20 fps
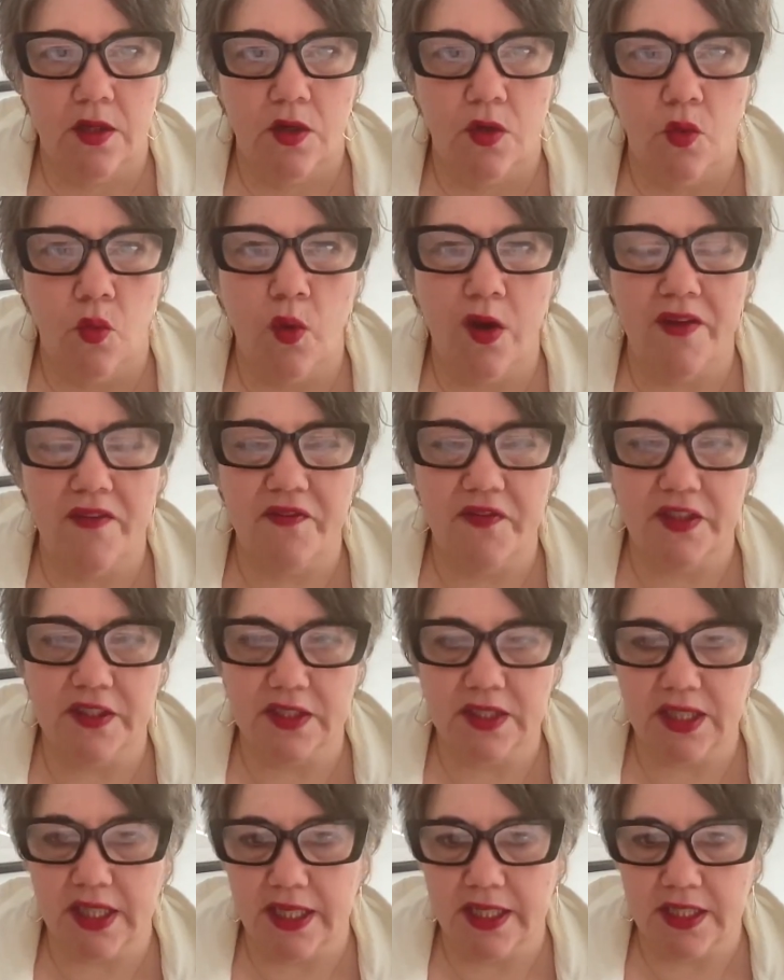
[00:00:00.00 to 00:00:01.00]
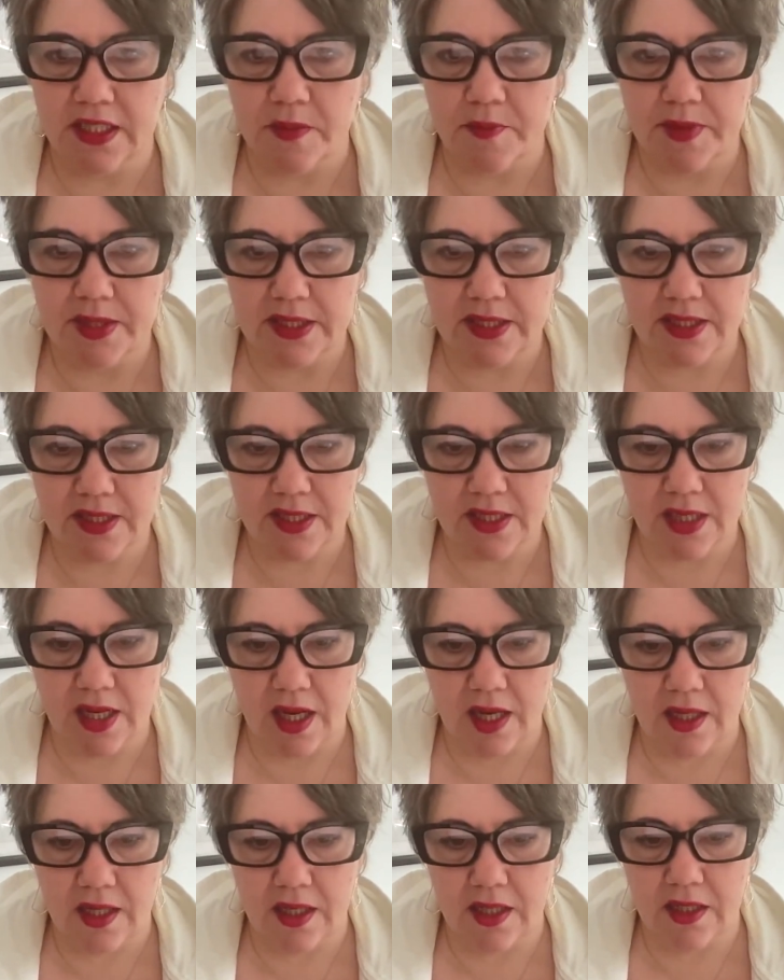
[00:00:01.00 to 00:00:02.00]
what it feels like to be
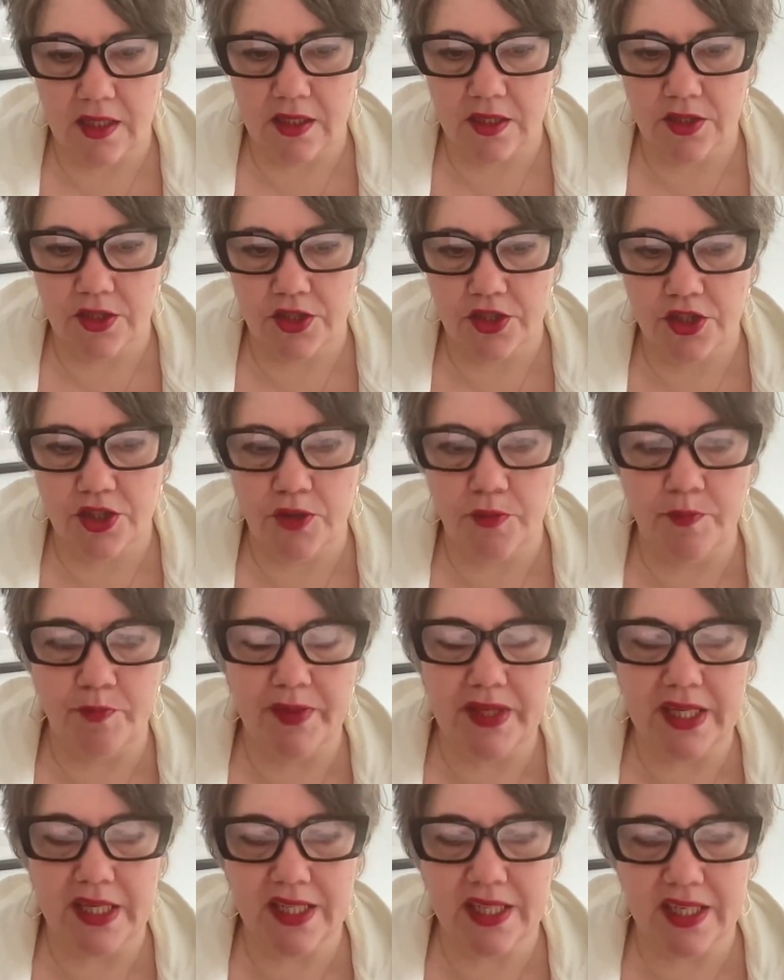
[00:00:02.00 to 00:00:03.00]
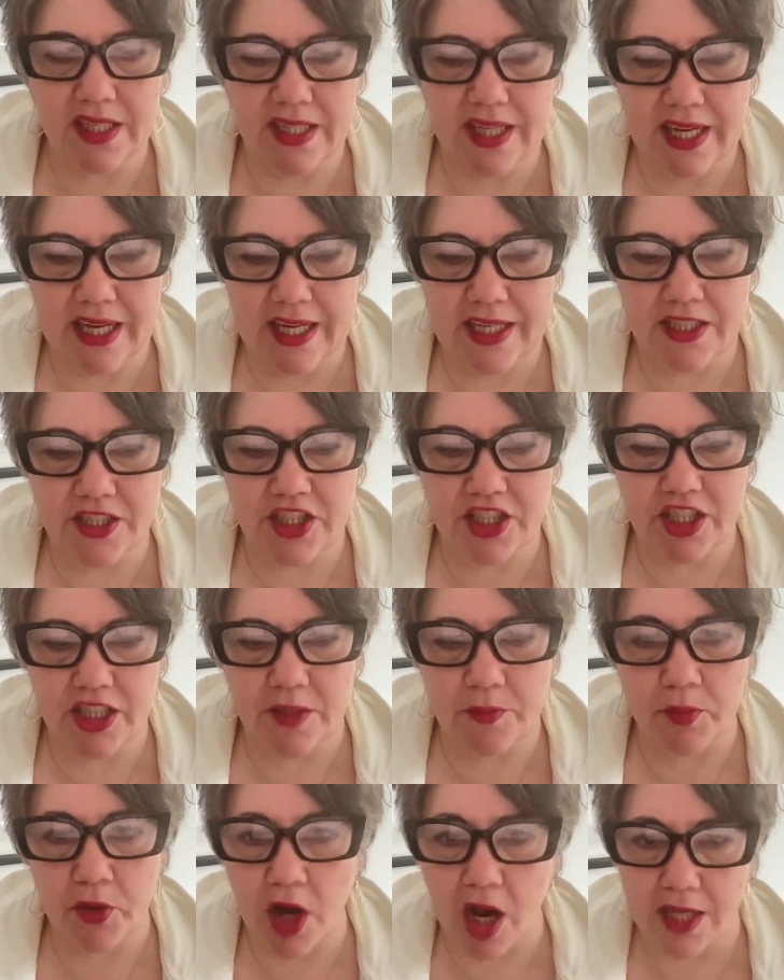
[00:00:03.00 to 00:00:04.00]
stuck to being engaged in
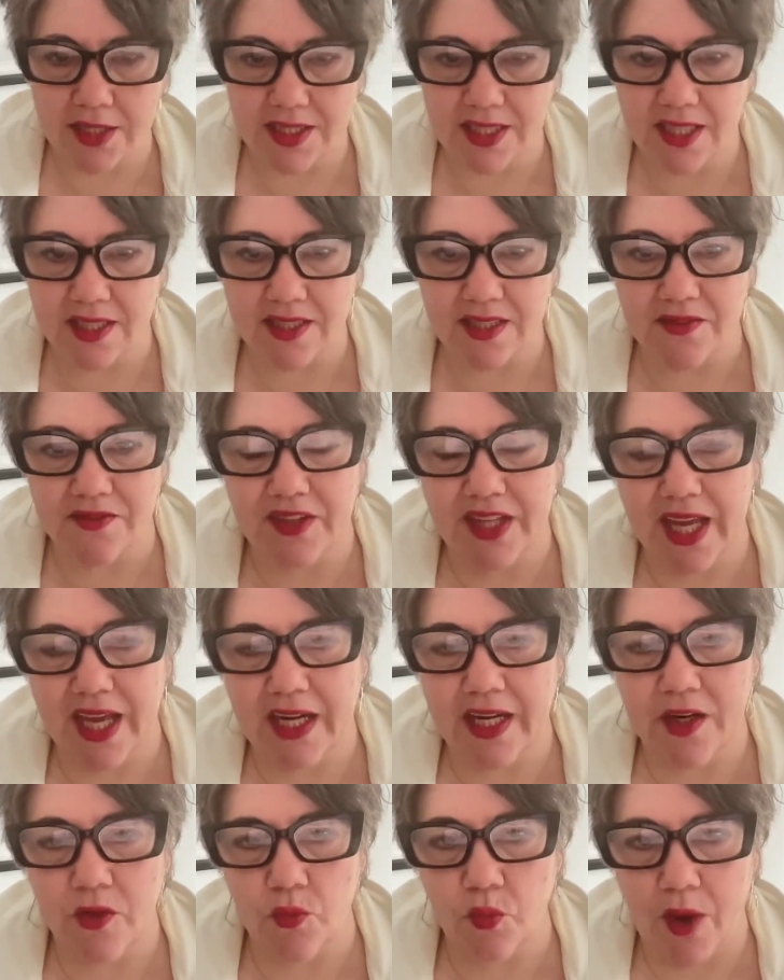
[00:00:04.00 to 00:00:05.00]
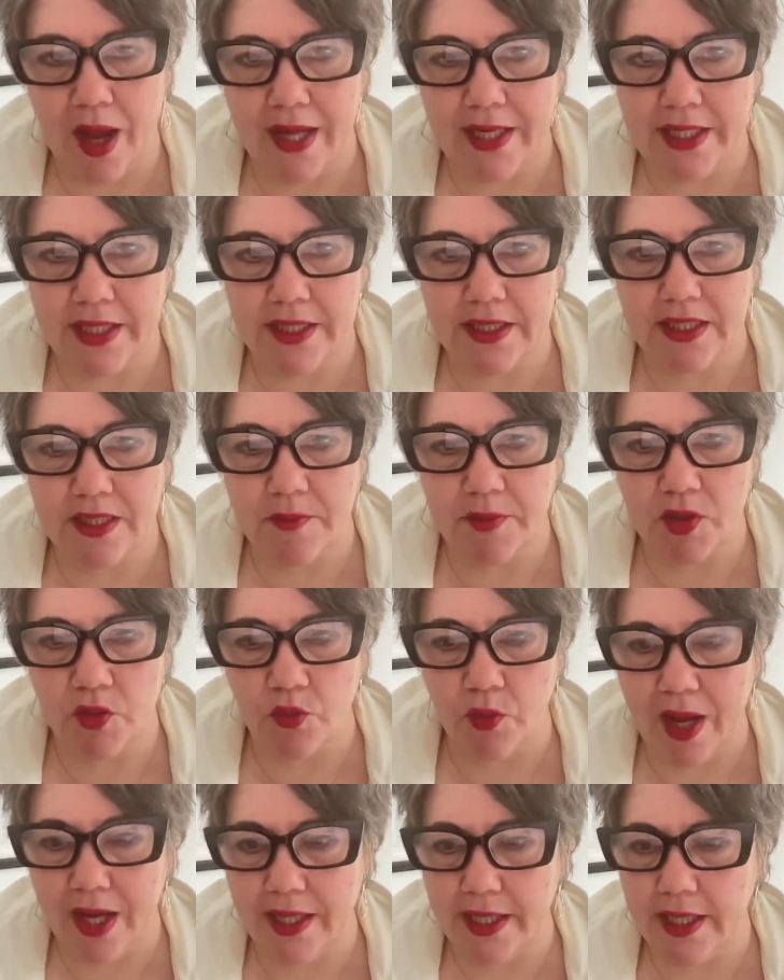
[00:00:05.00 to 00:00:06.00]
a process of getting ready to be
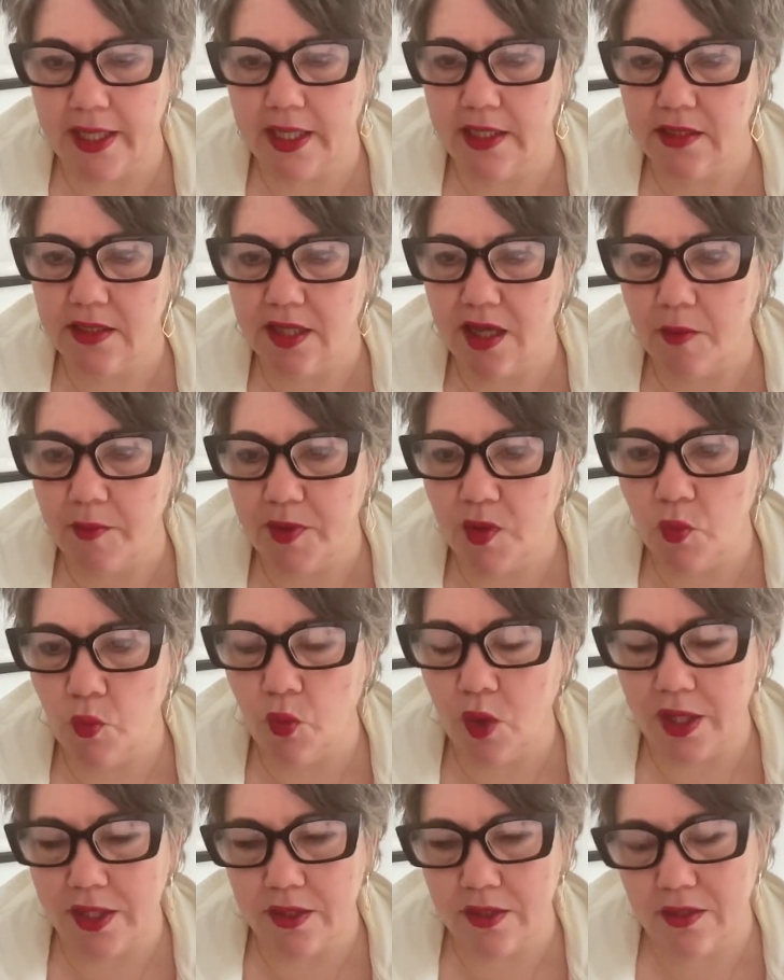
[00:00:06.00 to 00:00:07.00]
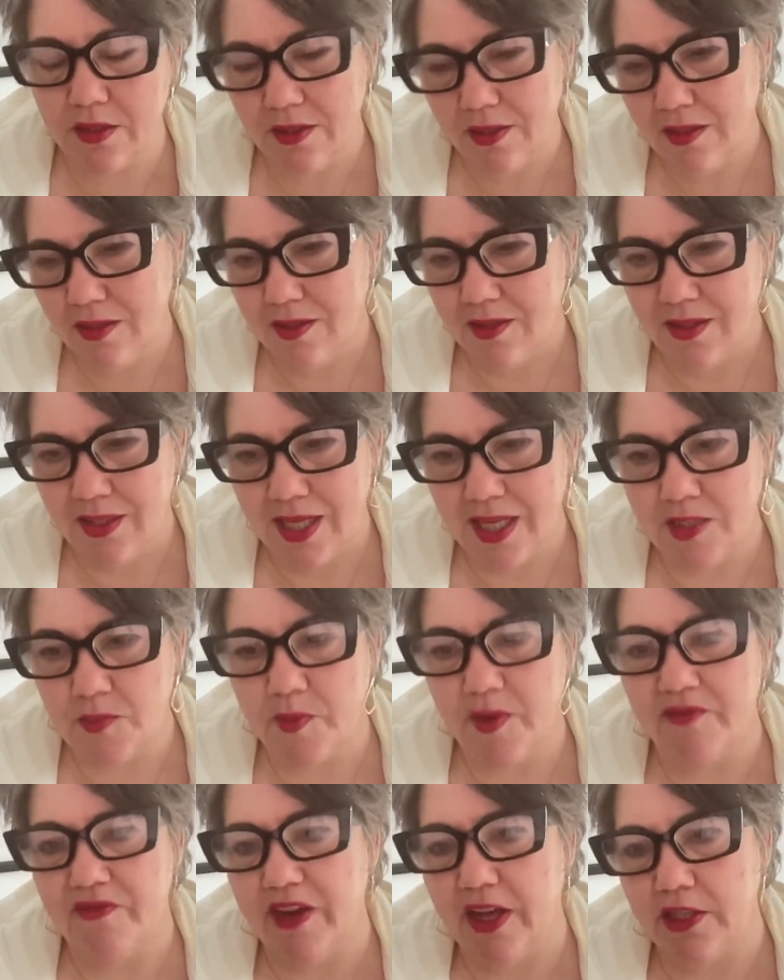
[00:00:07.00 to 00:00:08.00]
ready? And tell me what has
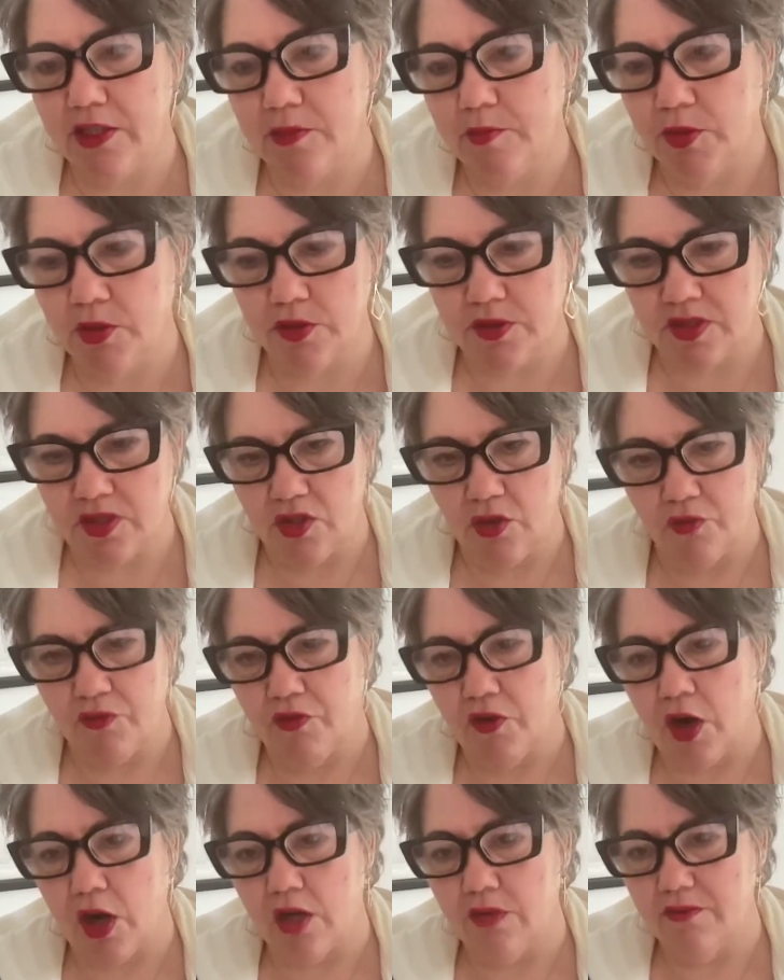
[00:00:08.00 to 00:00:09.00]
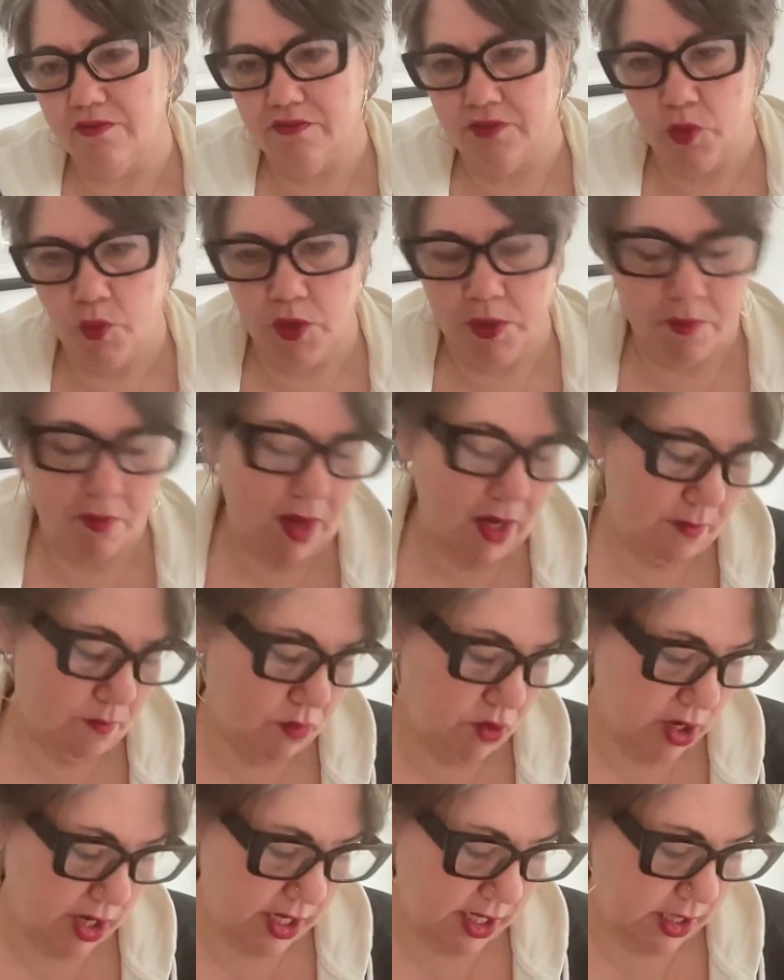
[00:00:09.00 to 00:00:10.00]
been valuable so far. If you wouldn't
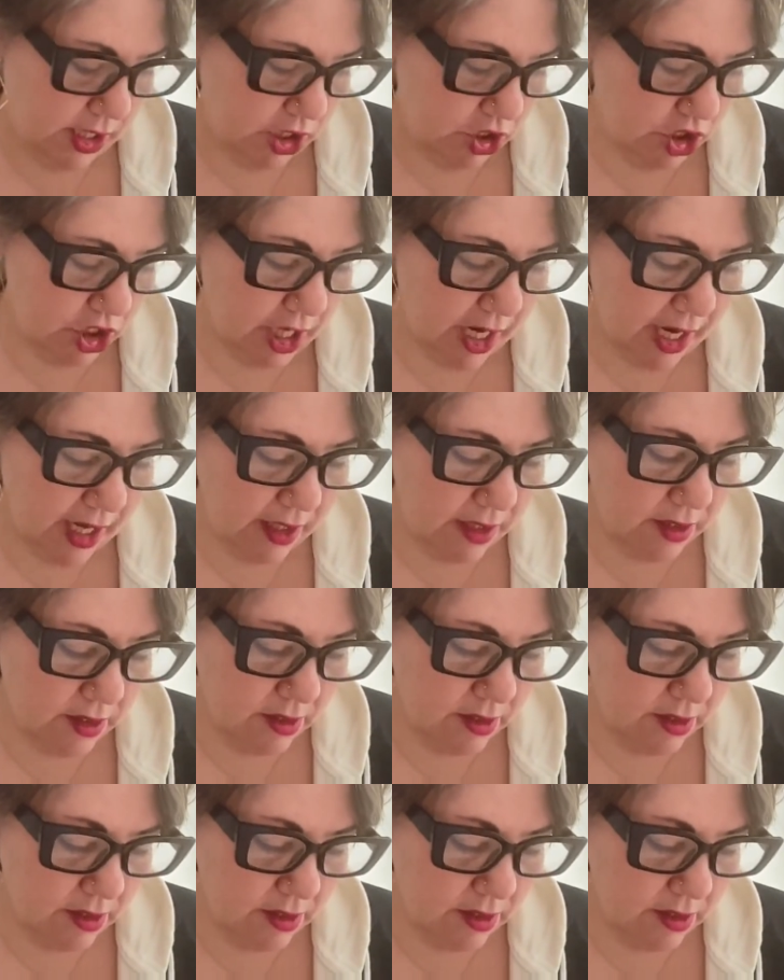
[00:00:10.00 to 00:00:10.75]
mind putting in the chat,